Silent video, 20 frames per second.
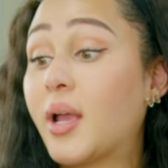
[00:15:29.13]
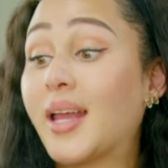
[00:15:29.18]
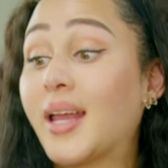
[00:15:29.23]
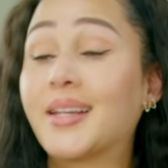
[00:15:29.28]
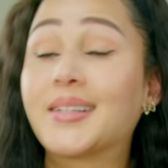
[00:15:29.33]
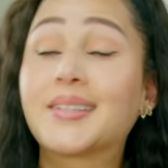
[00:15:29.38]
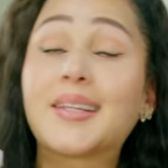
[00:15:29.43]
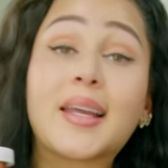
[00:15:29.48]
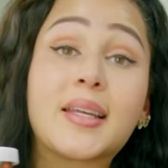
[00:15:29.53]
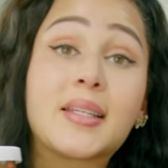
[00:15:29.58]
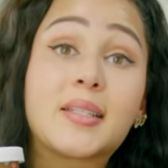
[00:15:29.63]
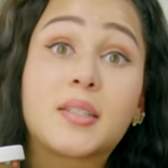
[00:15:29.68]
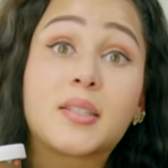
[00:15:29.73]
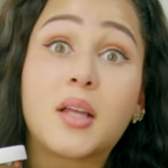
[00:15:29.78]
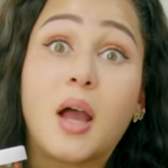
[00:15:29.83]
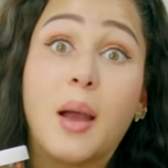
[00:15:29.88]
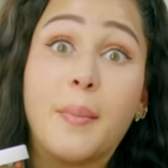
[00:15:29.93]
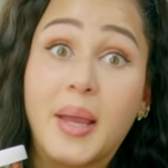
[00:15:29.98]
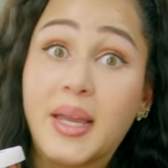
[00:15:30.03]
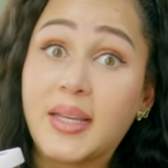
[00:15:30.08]
And it tastes
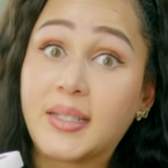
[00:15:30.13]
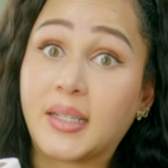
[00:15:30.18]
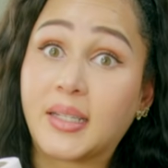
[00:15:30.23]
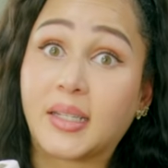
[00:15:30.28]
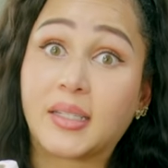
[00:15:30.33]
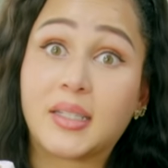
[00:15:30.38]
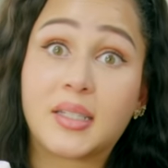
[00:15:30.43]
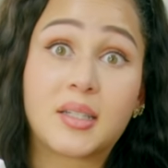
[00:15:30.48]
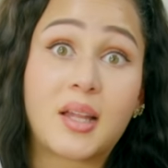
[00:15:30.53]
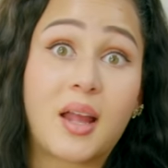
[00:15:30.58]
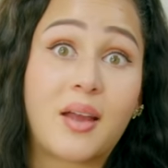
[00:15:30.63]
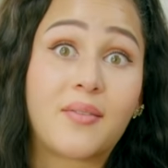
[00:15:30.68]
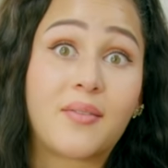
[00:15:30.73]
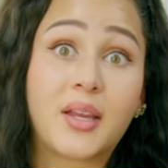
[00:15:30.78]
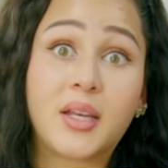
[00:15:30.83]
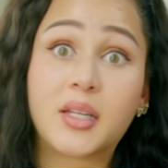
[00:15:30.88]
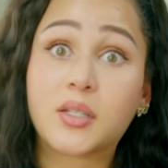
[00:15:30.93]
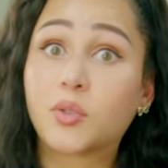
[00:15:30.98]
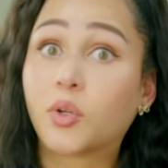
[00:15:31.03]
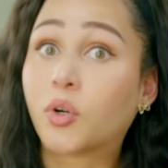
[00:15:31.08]
amazing. Doesn't have
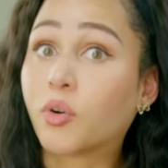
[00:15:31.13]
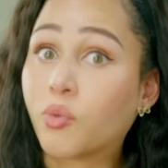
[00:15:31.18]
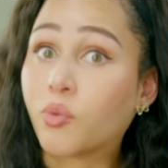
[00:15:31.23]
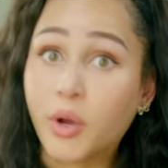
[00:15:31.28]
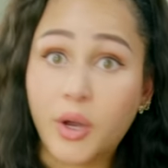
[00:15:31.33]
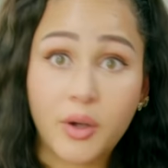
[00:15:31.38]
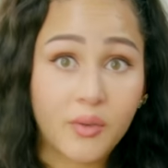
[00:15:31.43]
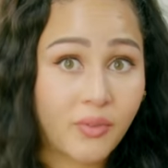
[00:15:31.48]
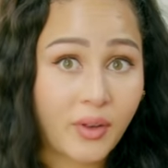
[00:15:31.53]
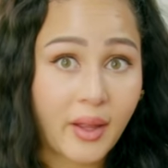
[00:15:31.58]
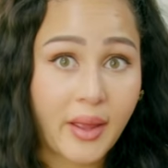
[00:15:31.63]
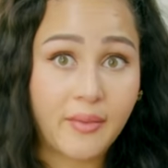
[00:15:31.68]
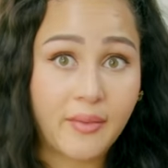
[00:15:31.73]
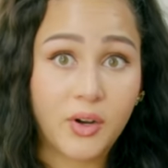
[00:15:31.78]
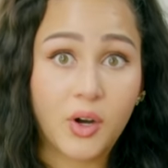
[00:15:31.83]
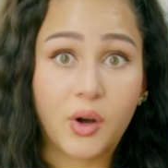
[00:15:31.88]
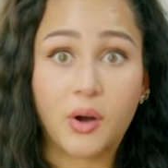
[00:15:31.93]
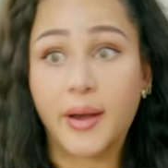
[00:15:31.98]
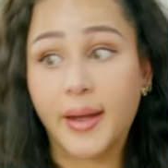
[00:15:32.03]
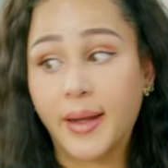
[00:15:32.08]
any sort of weird
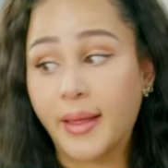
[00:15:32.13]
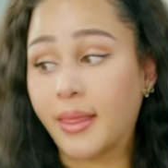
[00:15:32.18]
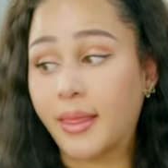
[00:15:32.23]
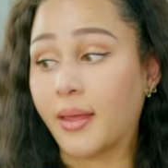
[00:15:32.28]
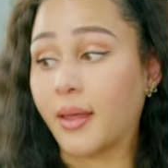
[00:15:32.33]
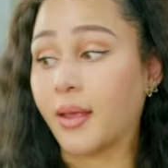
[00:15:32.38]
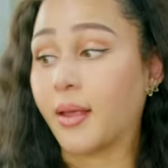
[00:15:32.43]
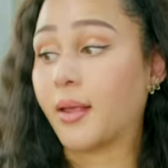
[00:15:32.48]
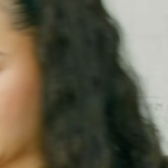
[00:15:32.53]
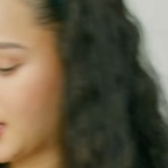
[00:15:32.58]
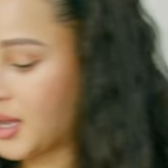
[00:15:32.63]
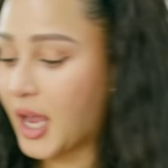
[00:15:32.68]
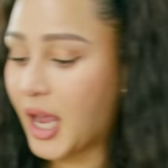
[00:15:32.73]
flavor or anything.